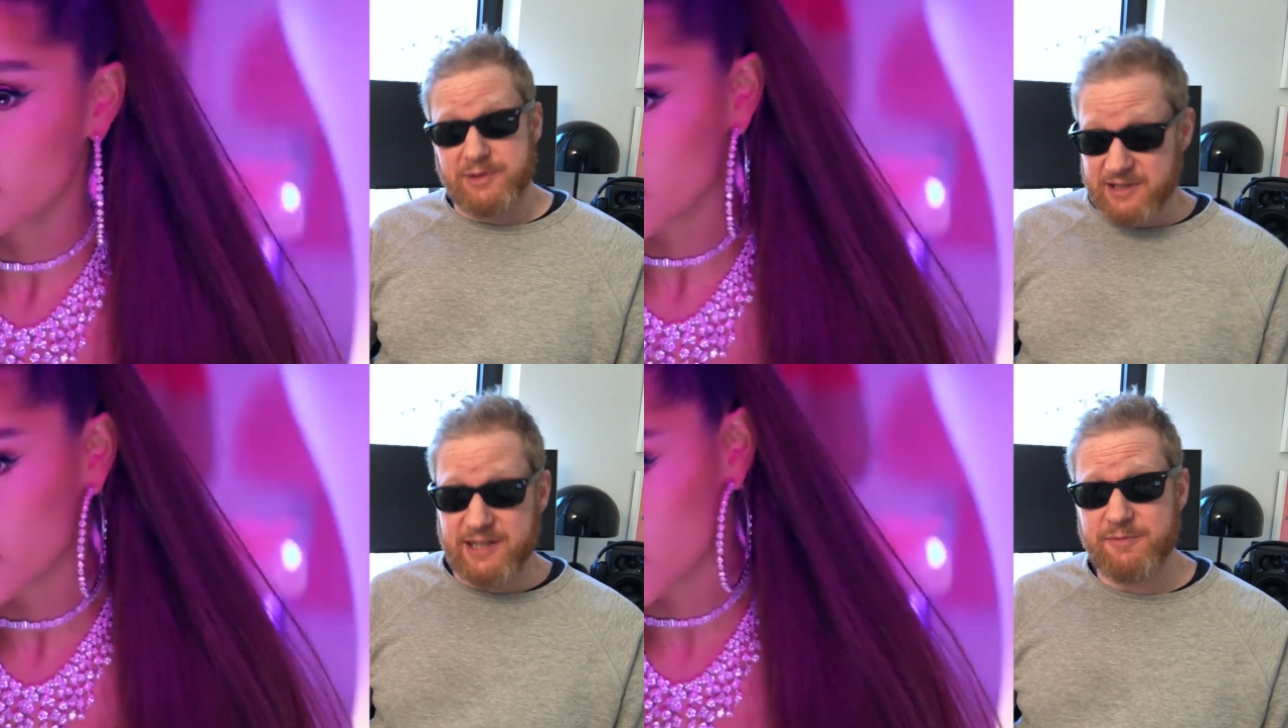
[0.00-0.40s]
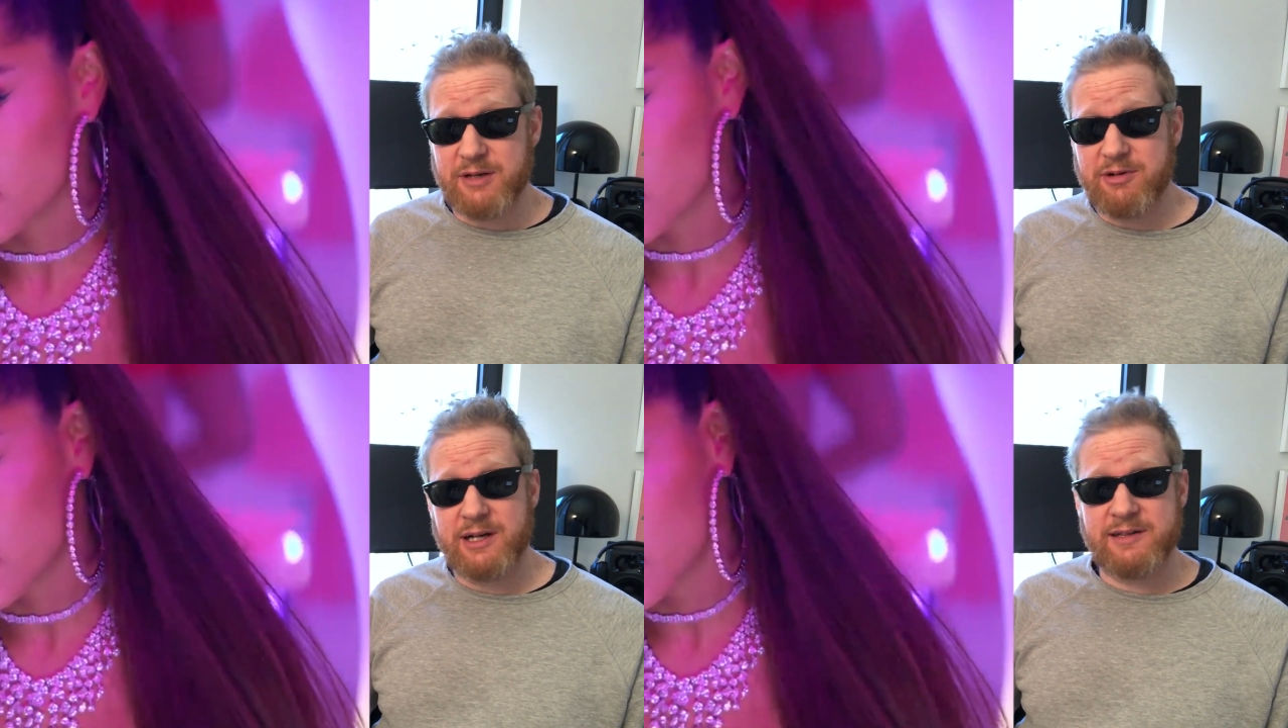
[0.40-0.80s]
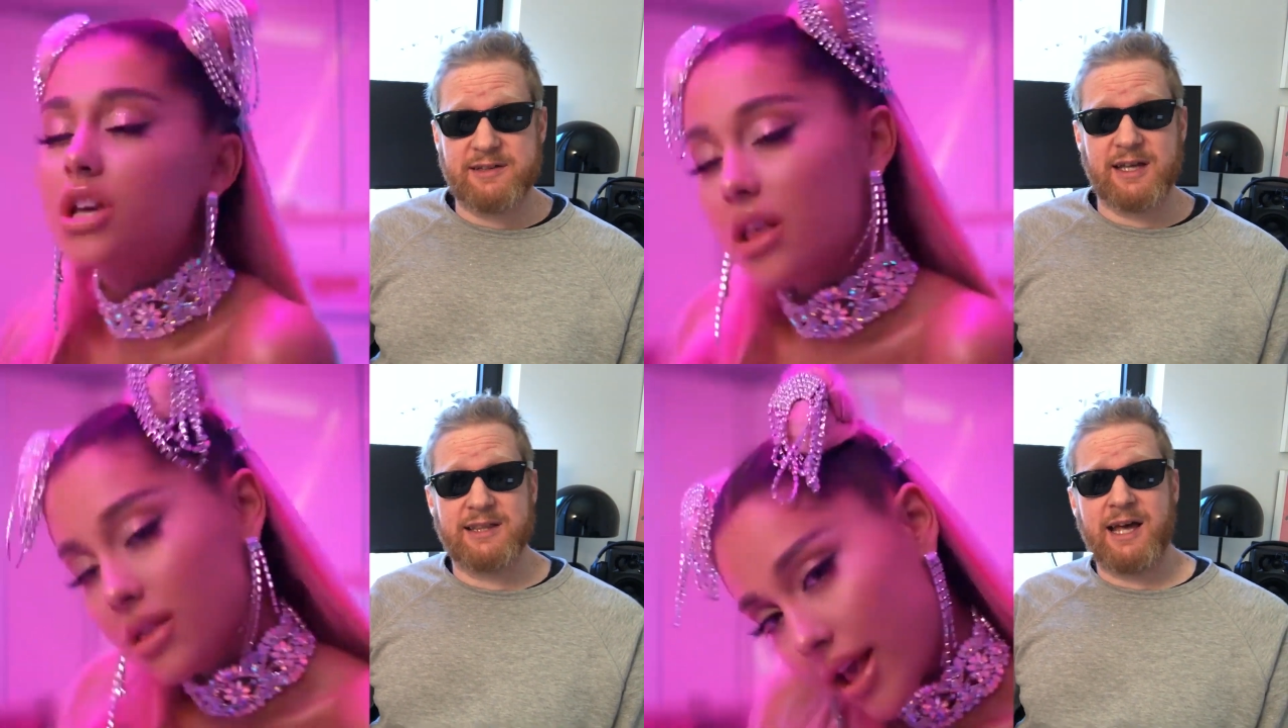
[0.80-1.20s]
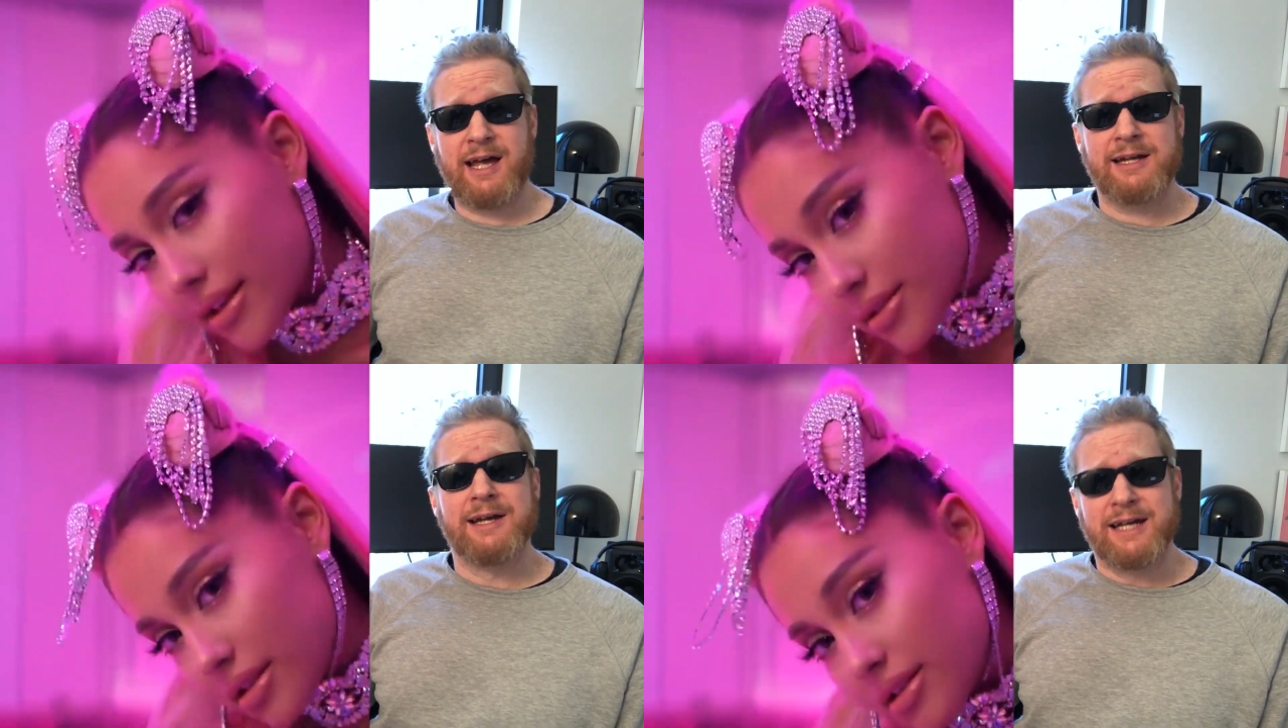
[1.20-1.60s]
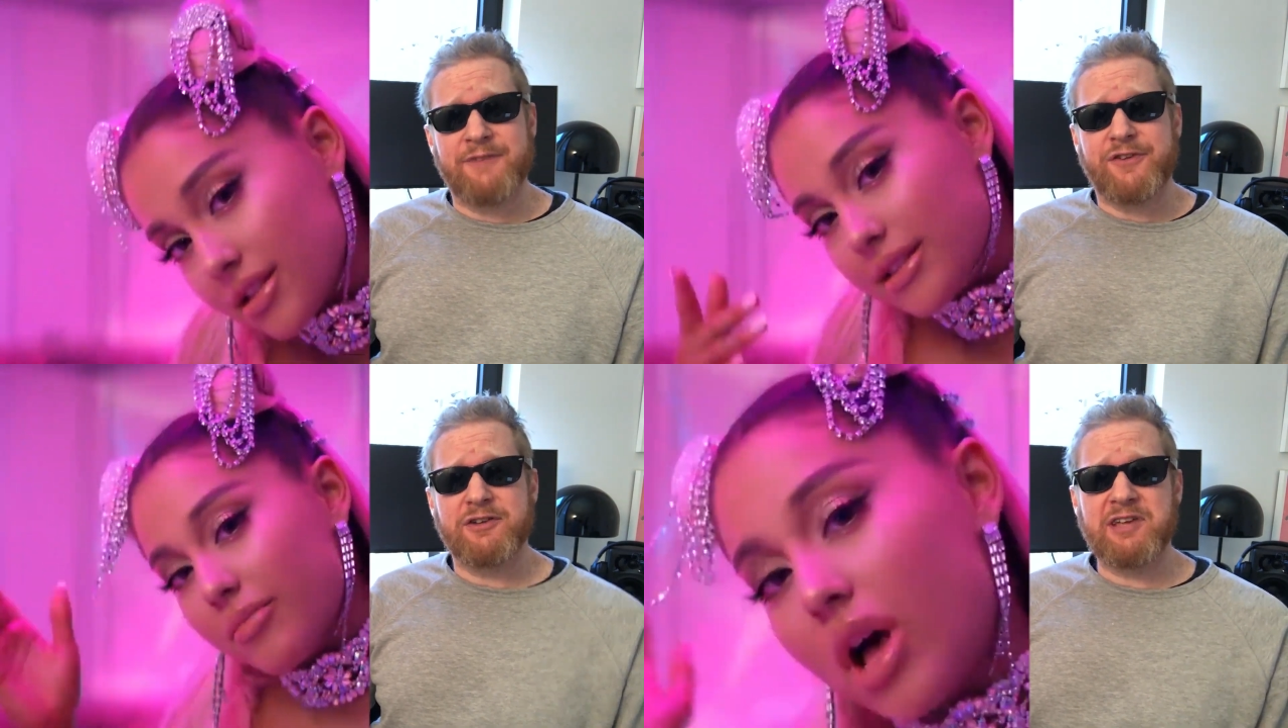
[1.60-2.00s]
believe me when I said that? If you